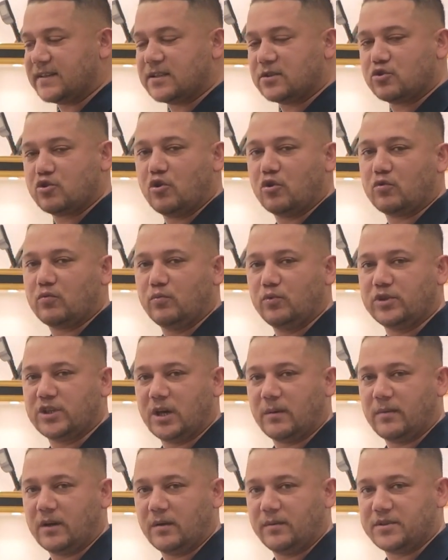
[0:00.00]
The device
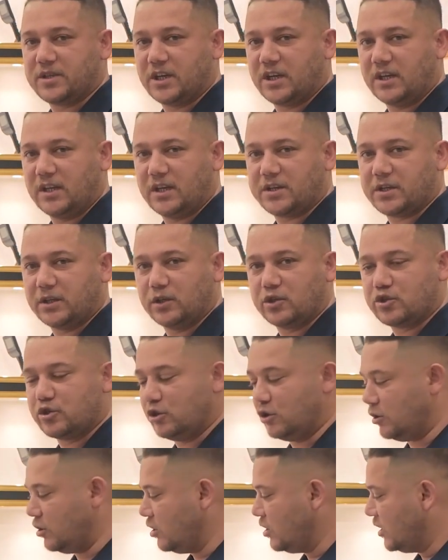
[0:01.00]
is working
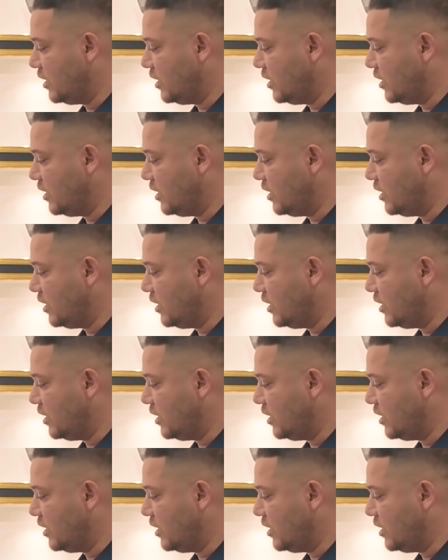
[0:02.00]
perfectly.